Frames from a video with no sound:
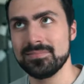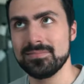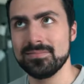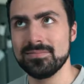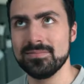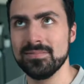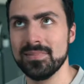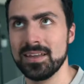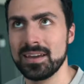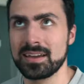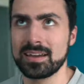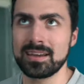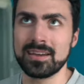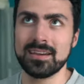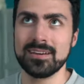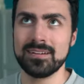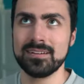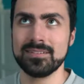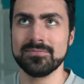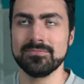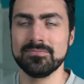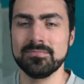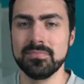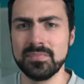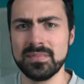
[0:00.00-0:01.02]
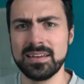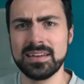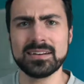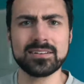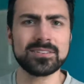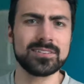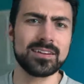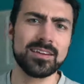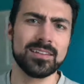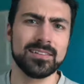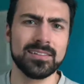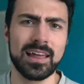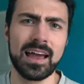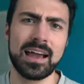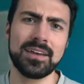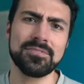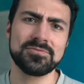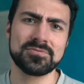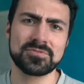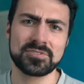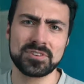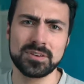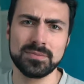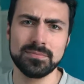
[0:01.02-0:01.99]
like a internet live
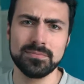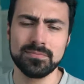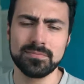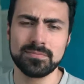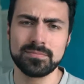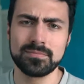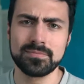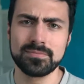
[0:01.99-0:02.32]
stream